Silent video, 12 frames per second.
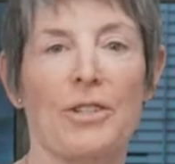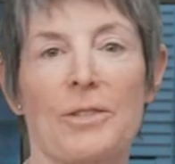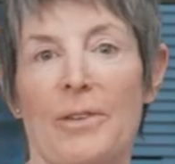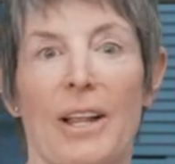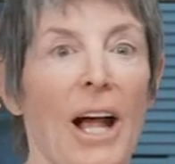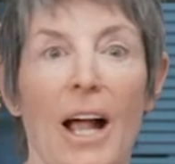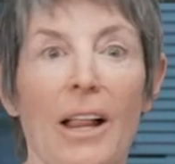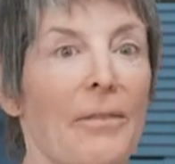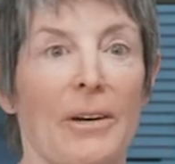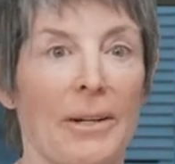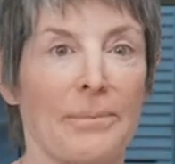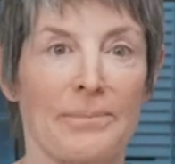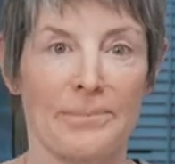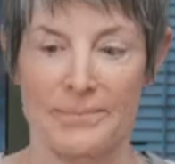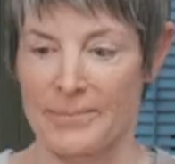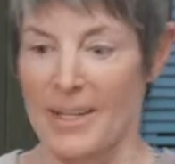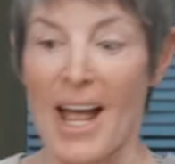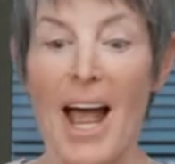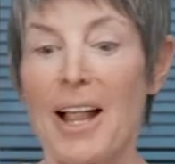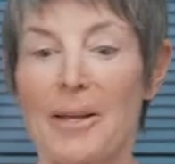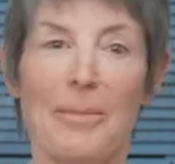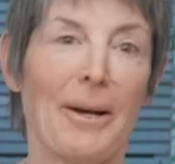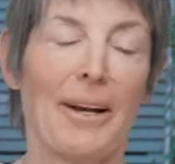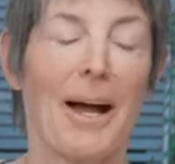just for the hell of it. The
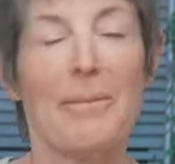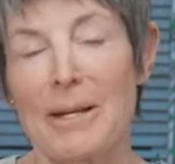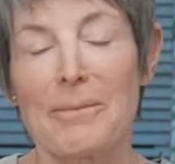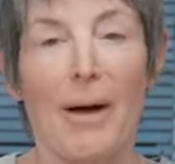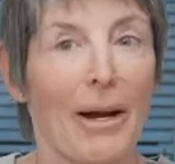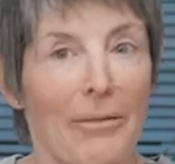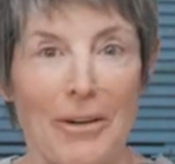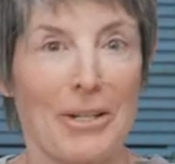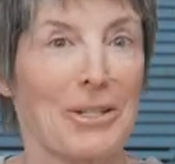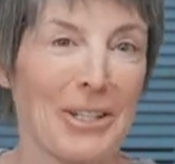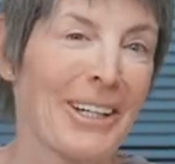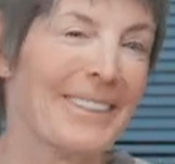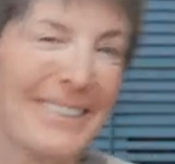halibut, I mean monkfish.